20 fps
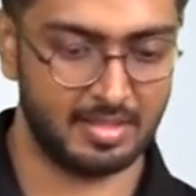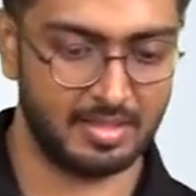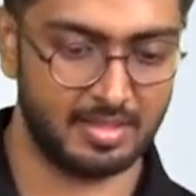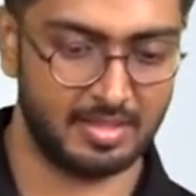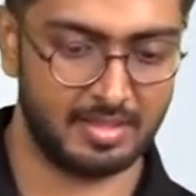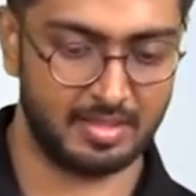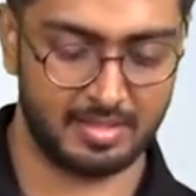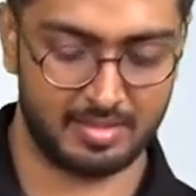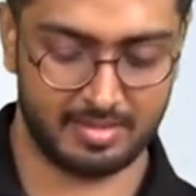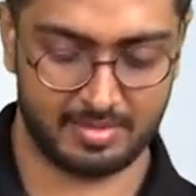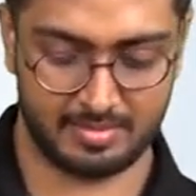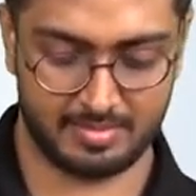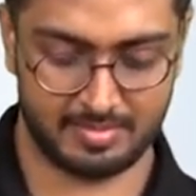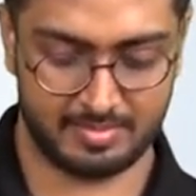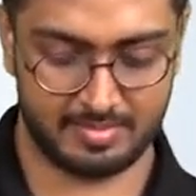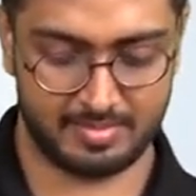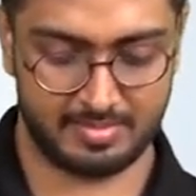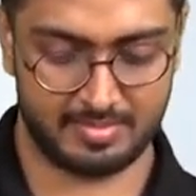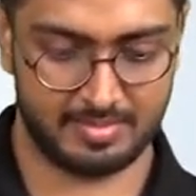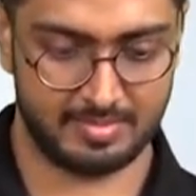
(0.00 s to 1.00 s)
uh,
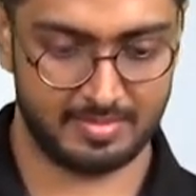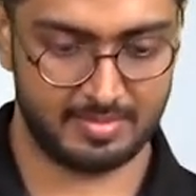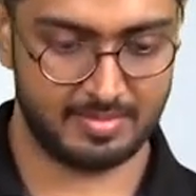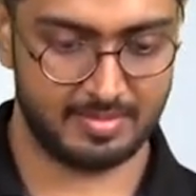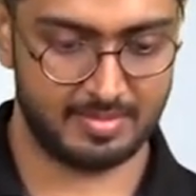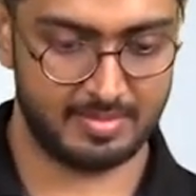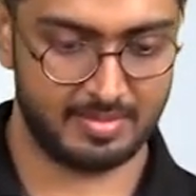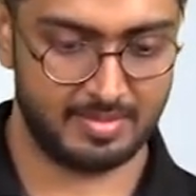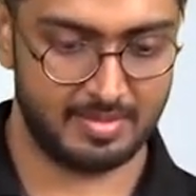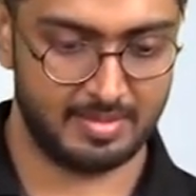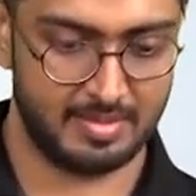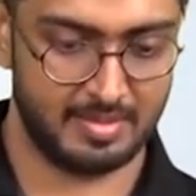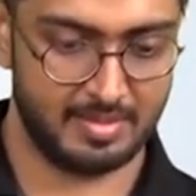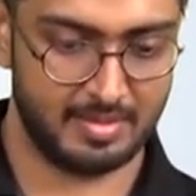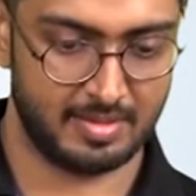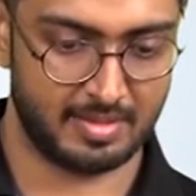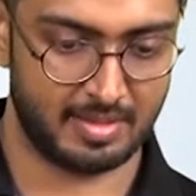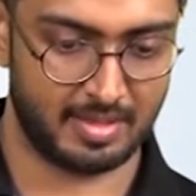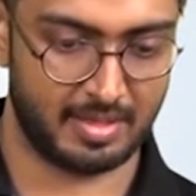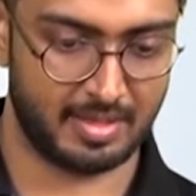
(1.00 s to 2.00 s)

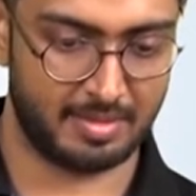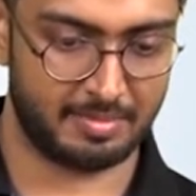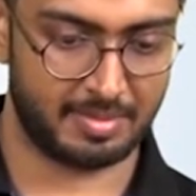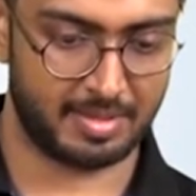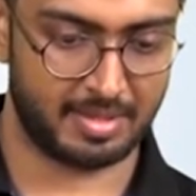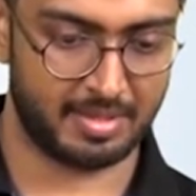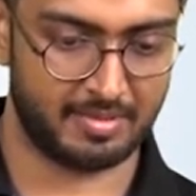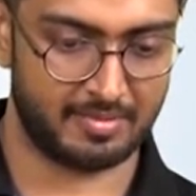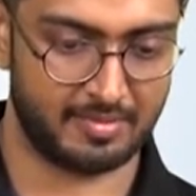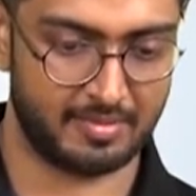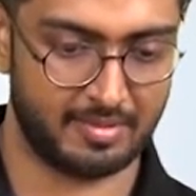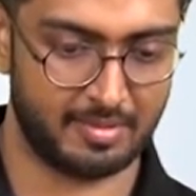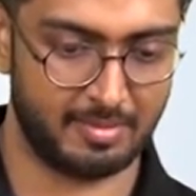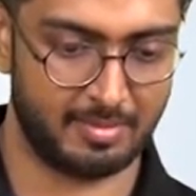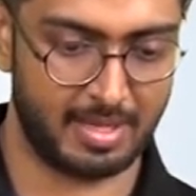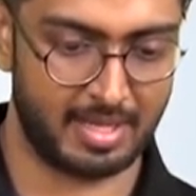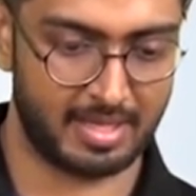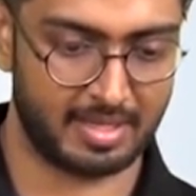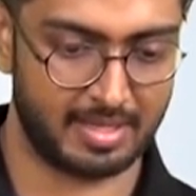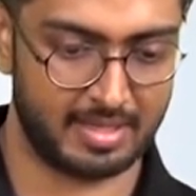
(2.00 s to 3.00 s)
let me kind of go
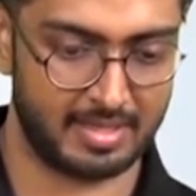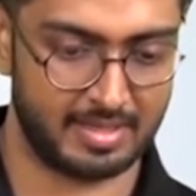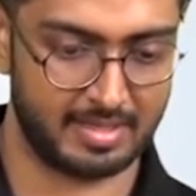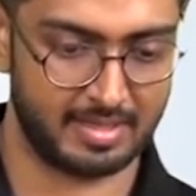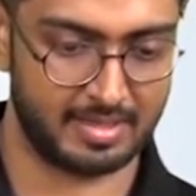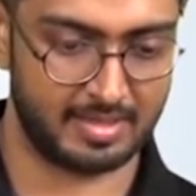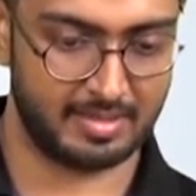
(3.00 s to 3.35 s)
back and